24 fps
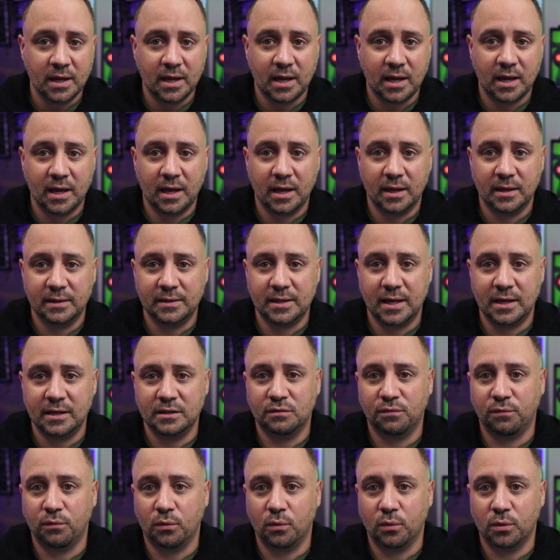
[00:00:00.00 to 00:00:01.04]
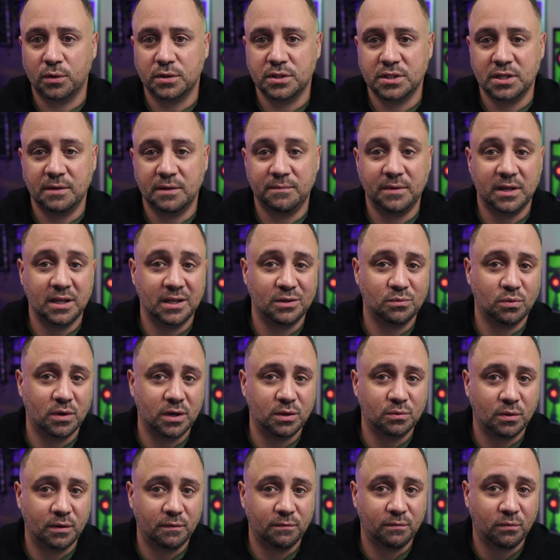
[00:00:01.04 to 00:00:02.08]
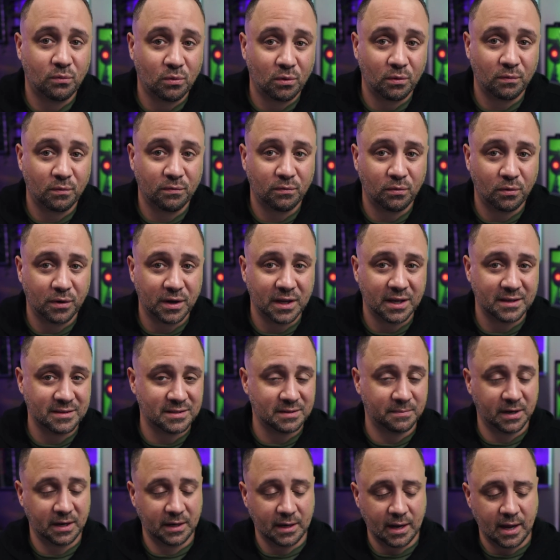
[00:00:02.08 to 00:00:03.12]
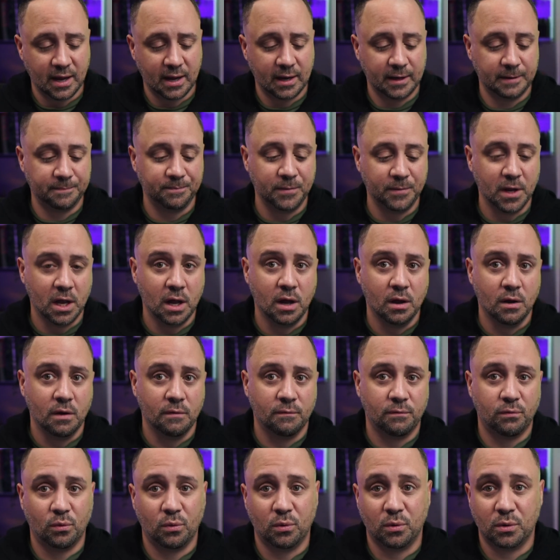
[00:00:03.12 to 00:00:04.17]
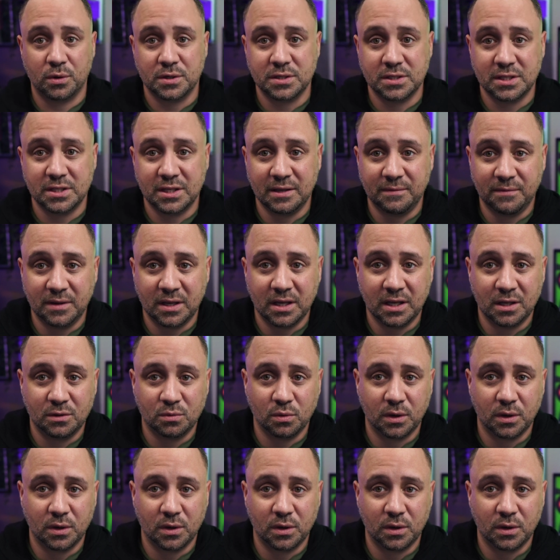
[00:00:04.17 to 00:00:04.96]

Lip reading: That is for CVE 2024-4879, for CVE